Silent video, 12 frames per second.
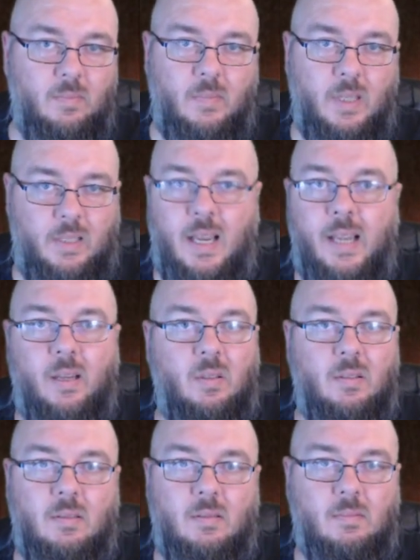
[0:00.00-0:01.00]
It's
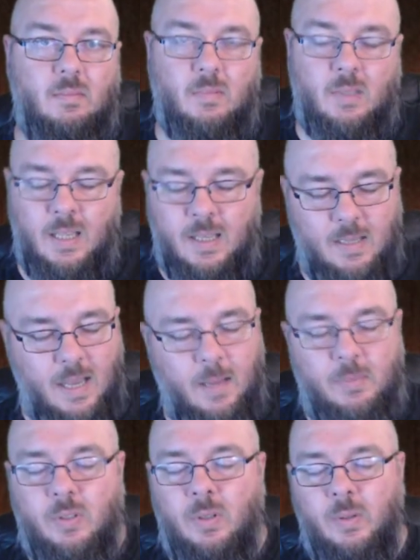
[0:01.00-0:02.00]
chaos. It's
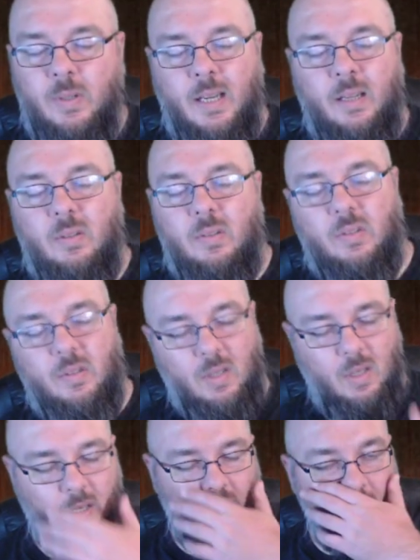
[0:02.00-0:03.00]
absolute chaos.
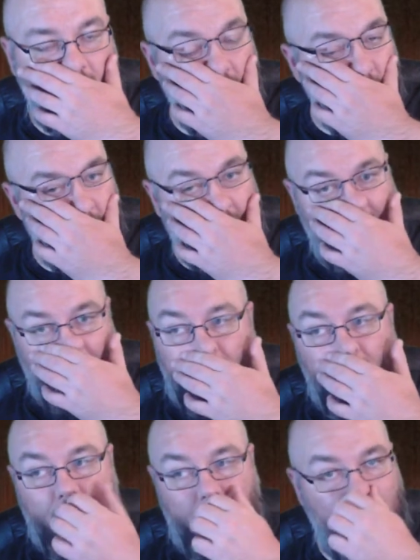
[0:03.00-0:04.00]
You can't get
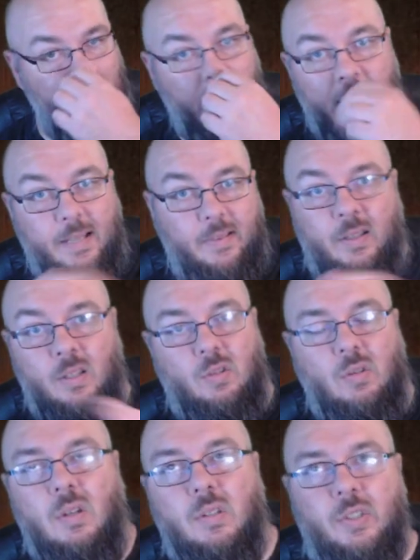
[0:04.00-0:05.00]
anything
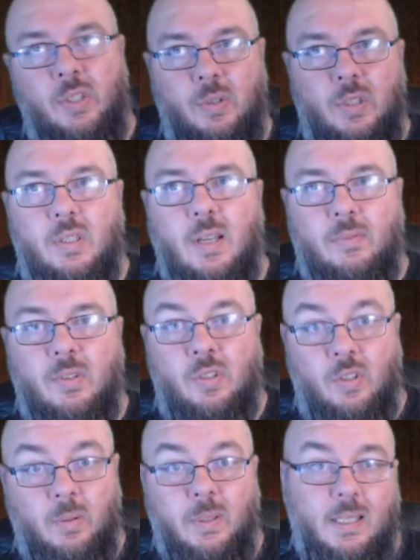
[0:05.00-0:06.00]
across. You just have to
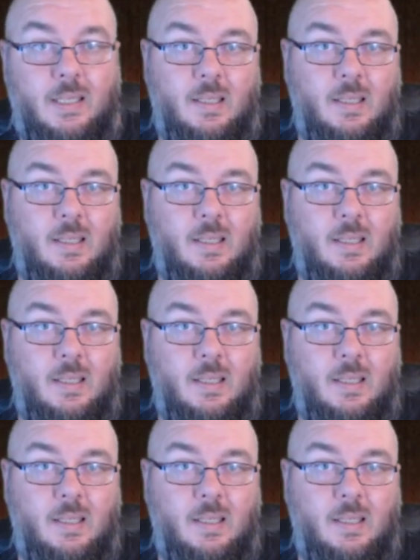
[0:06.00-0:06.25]
do it,